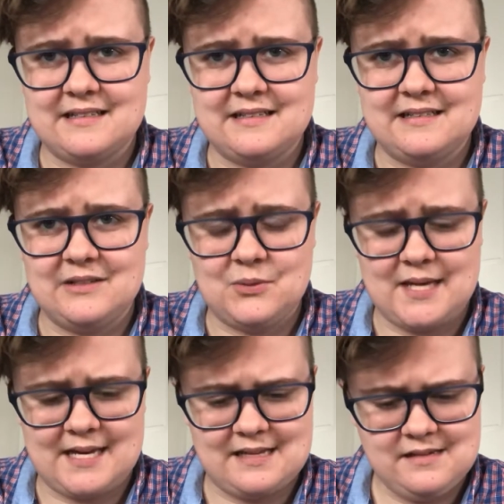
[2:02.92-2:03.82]
uh,
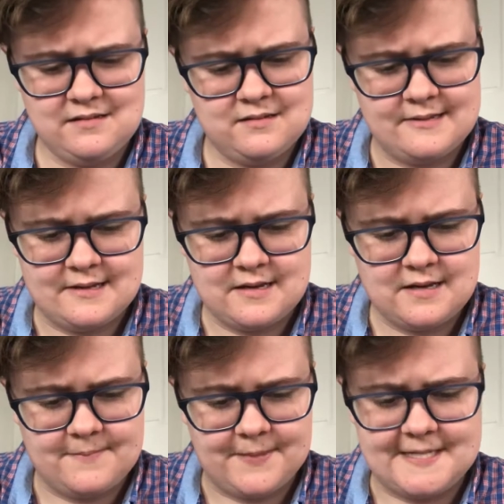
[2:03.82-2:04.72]
okay.
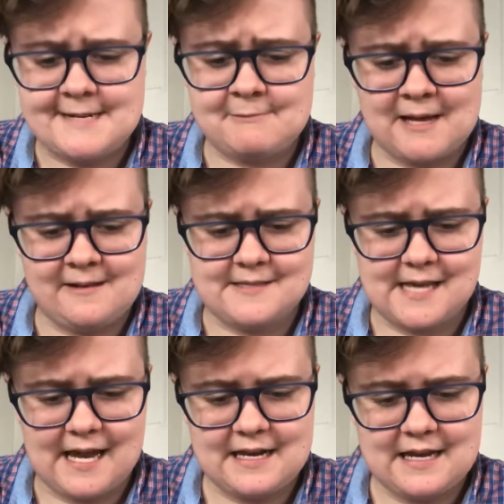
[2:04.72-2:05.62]
But deep down
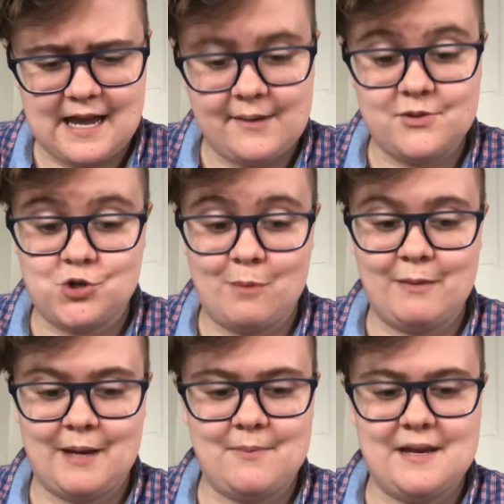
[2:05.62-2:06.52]
inside, I was
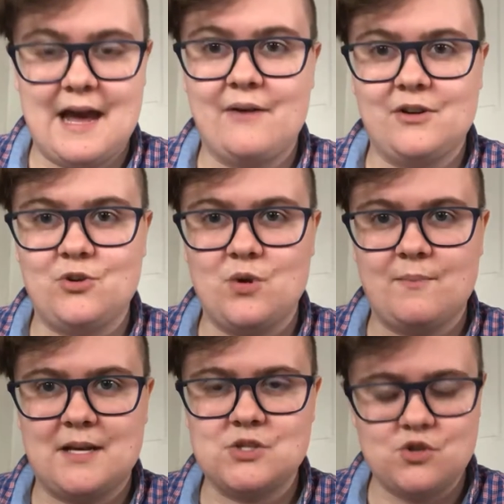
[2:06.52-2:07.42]
jumping up and down and doing
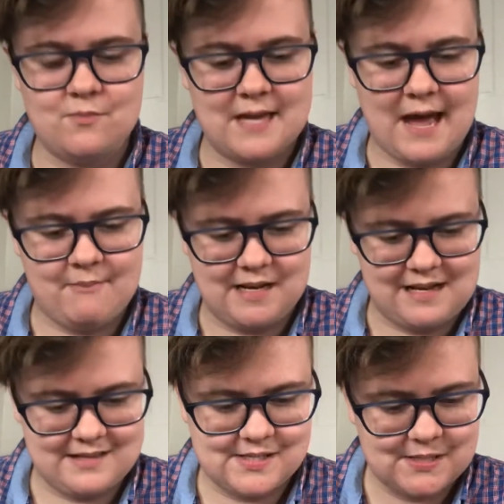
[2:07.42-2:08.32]
my Snoopy happy
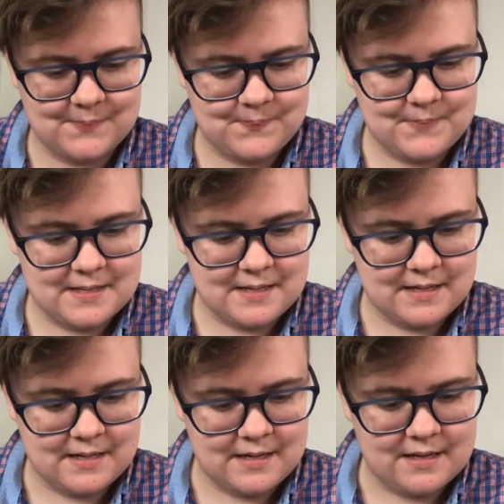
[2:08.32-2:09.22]
dance.
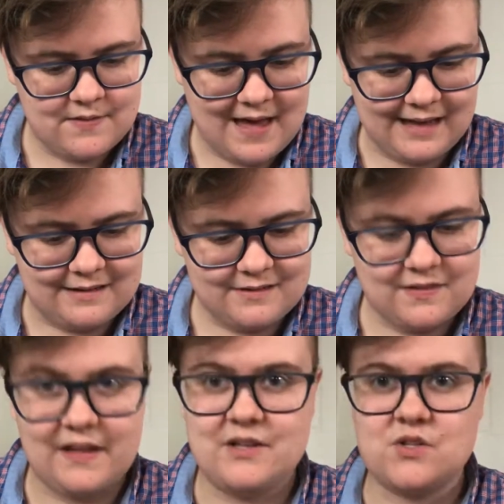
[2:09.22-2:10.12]
Then
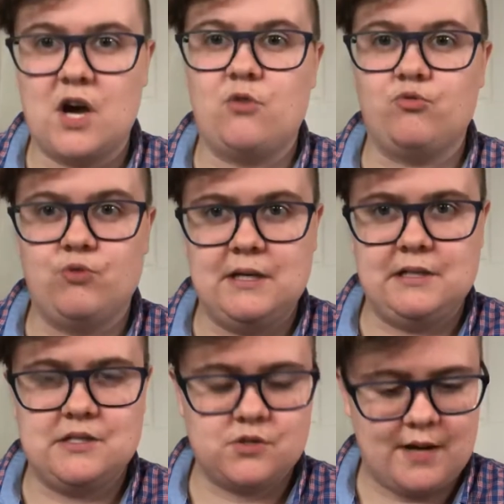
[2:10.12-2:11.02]
things got
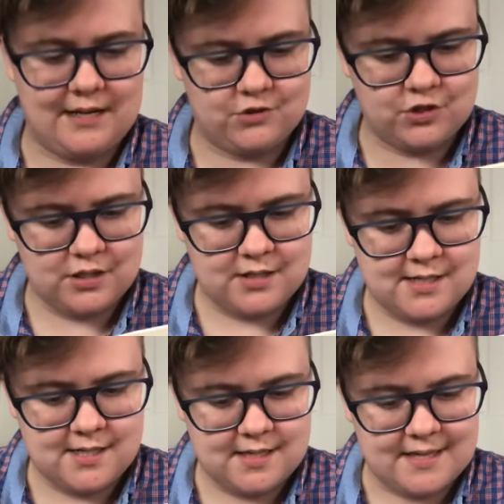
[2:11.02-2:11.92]
really strange.
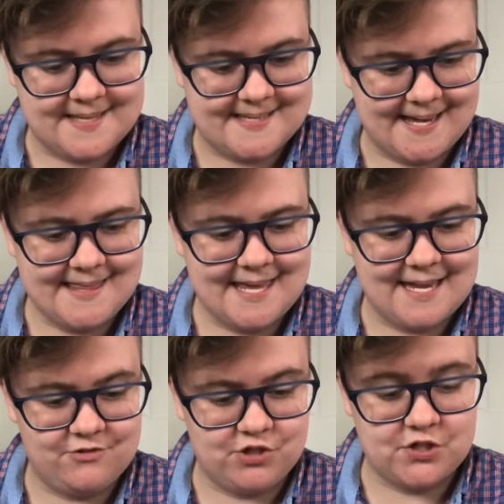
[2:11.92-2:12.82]
They said they
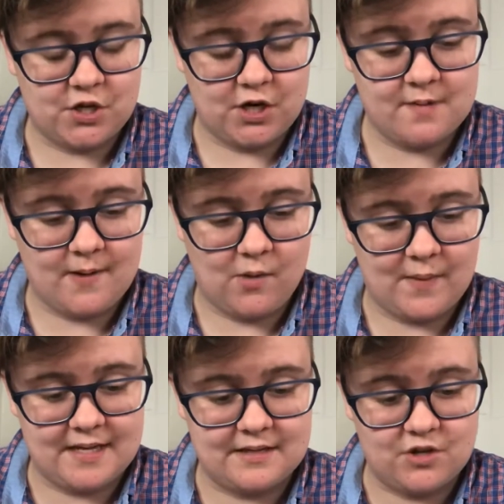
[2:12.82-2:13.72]
had just heard about
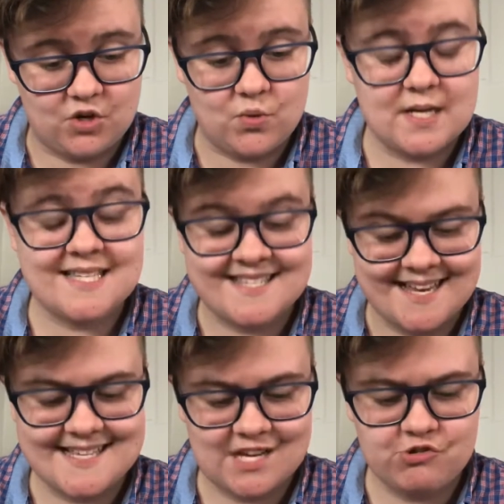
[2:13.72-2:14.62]
my new
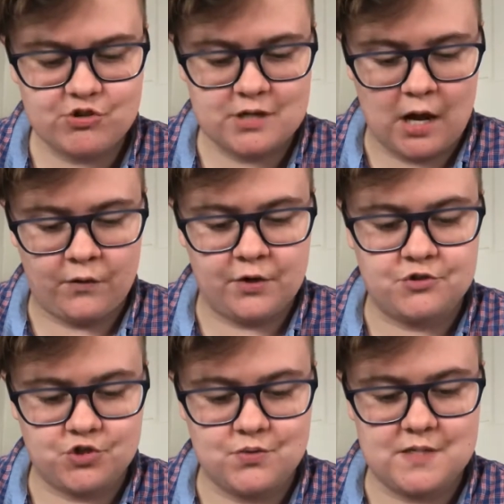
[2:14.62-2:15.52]
$600
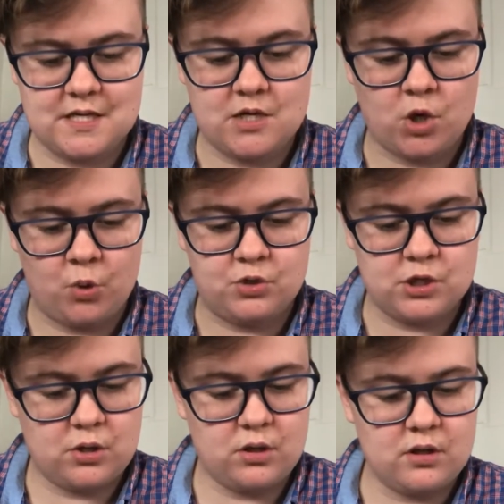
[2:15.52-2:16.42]
Juicy
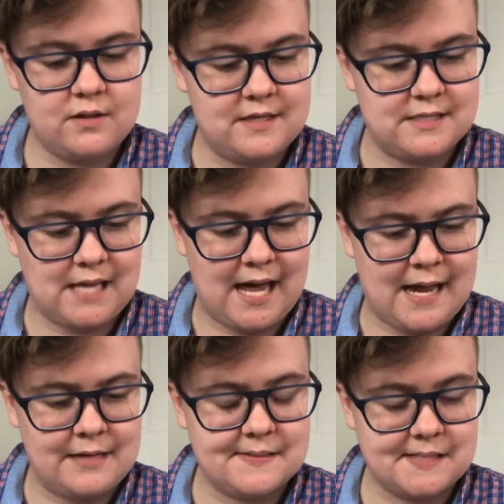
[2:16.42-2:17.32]
Couture
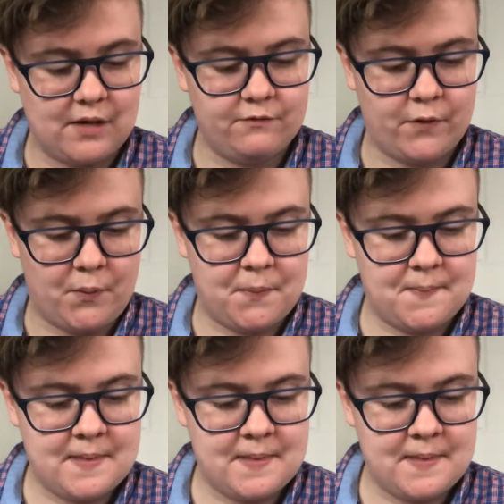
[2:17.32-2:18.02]
Design cell phone,